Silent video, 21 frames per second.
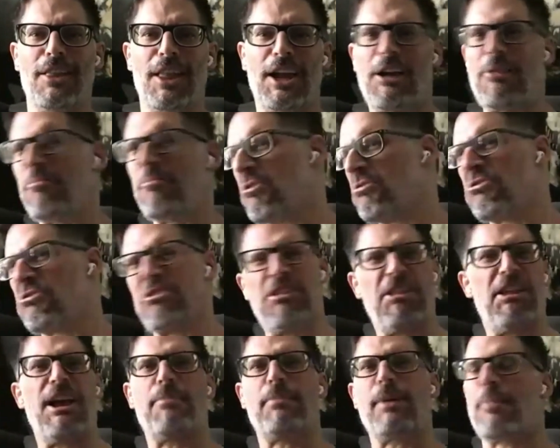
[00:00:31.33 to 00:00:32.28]
like
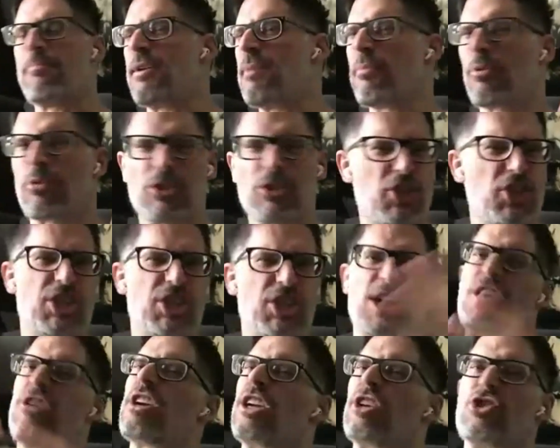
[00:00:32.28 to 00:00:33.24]
emotionally up, and people were
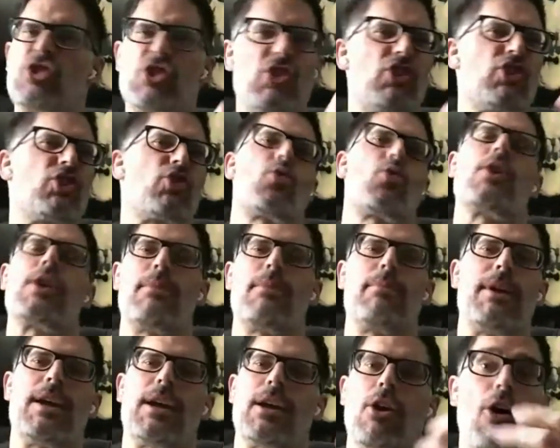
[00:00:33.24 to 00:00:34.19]
cheering and
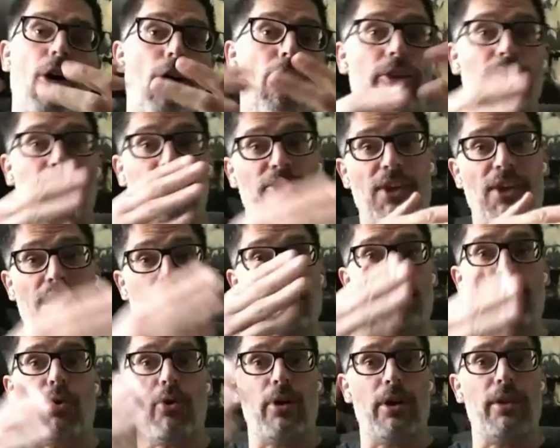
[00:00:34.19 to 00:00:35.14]
screaming at all the
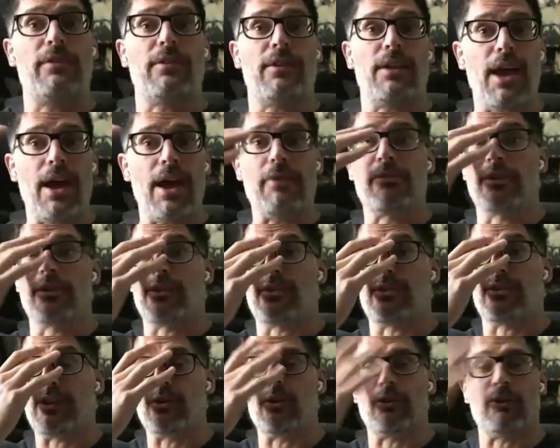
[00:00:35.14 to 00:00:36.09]
same points in every
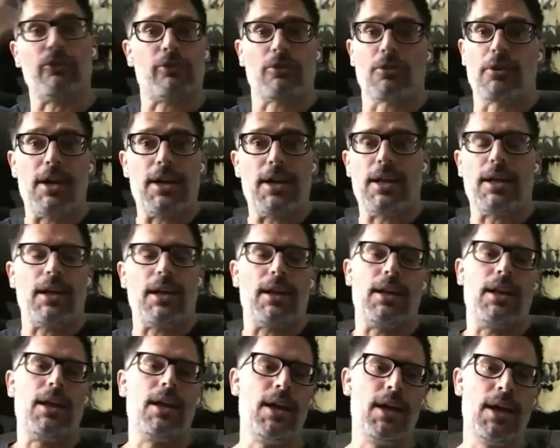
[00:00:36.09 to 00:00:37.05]
single screening
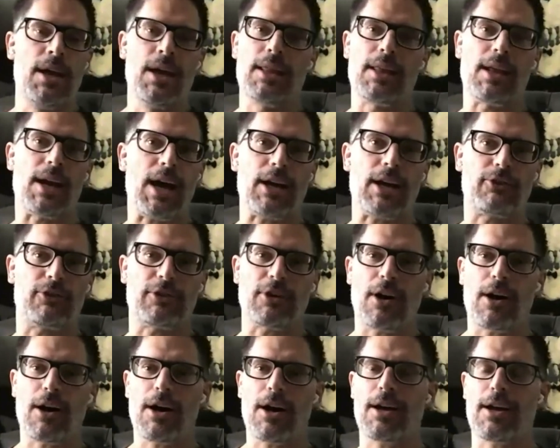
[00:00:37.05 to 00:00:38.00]
and that I
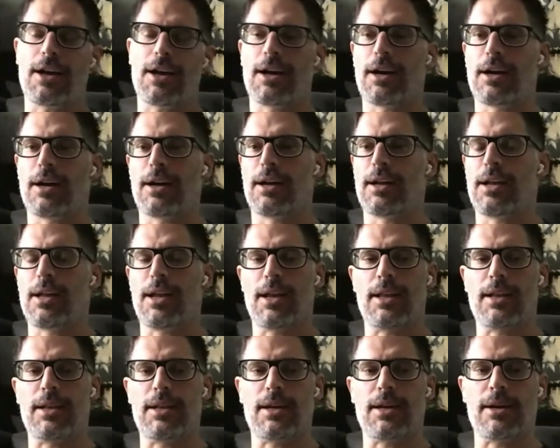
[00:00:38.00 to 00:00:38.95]
saw.
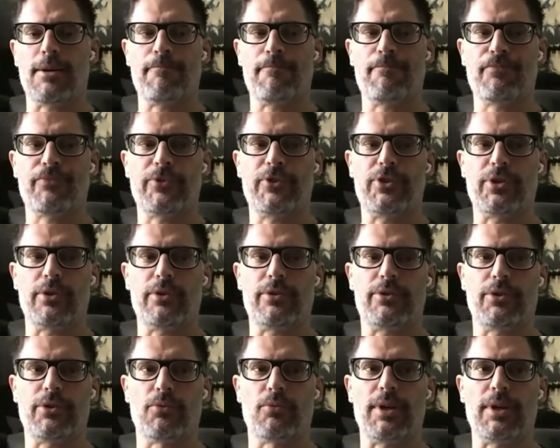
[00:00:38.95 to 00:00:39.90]

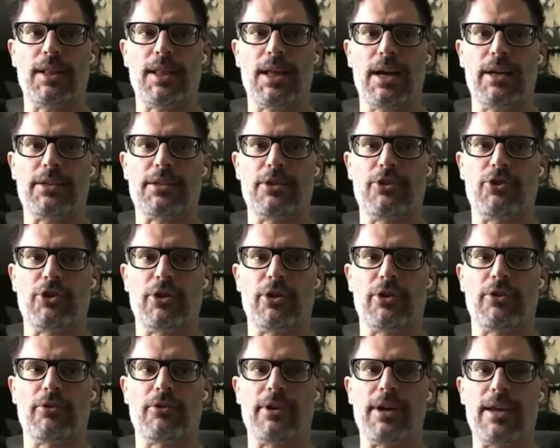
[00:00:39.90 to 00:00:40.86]
To realize that you
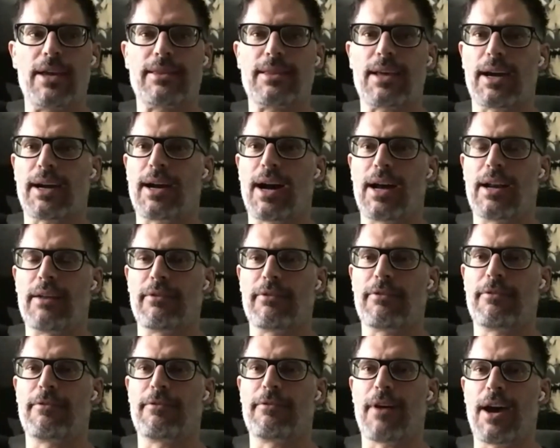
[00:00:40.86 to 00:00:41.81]
could create that kind of
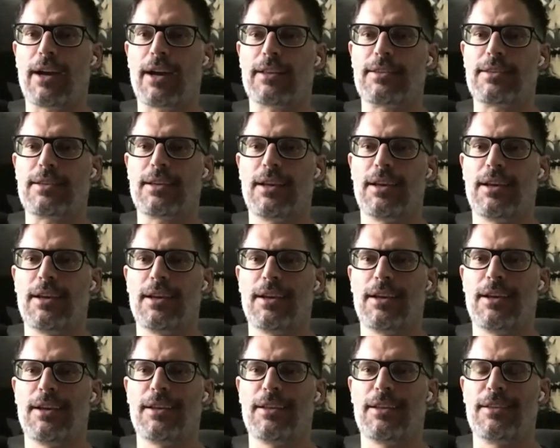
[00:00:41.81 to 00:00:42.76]
effect
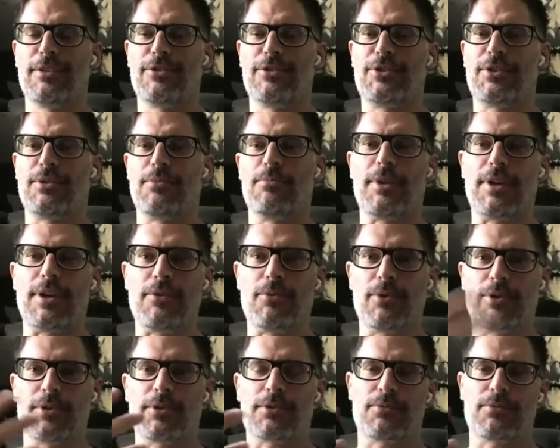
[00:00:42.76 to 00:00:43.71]
to me
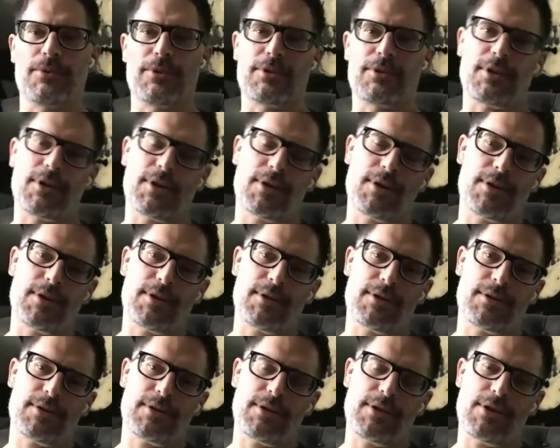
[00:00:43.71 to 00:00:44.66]
was
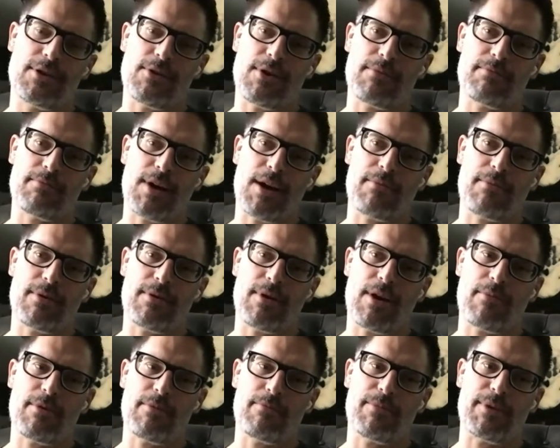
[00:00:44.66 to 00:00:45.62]
you know,
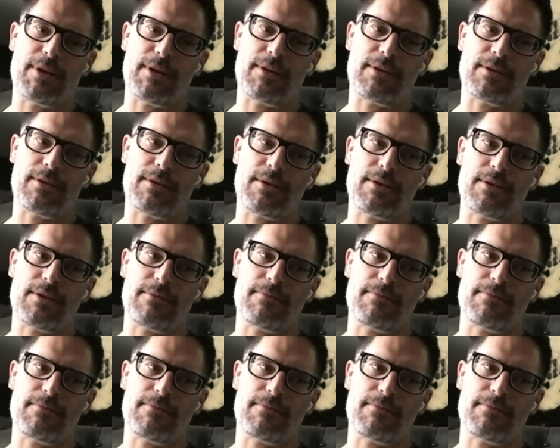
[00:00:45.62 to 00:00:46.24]
I'm a big